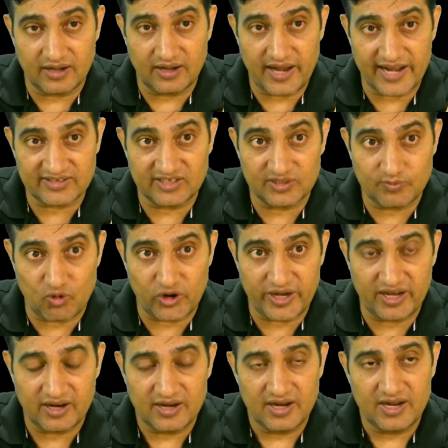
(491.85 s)
access point
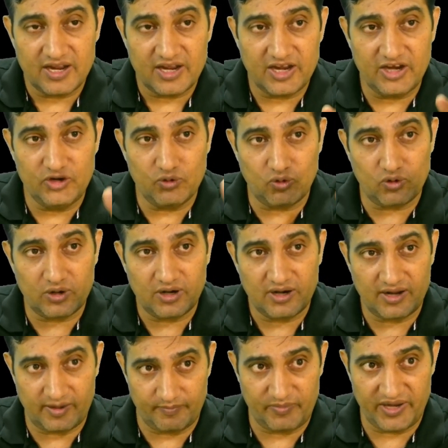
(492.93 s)
in your
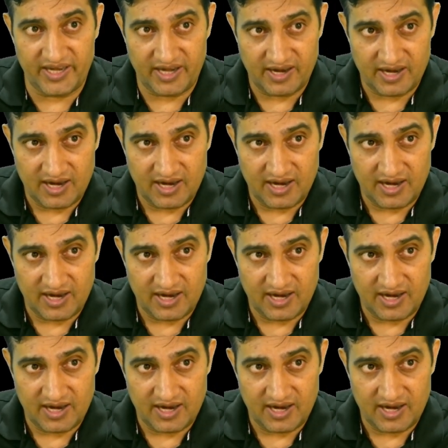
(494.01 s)
company,